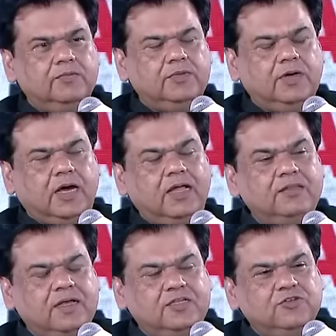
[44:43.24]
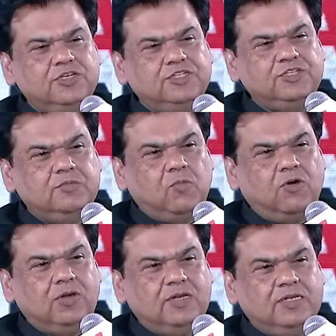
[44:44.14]
The Andhra education
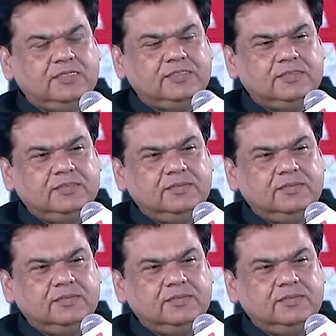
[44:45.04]
model is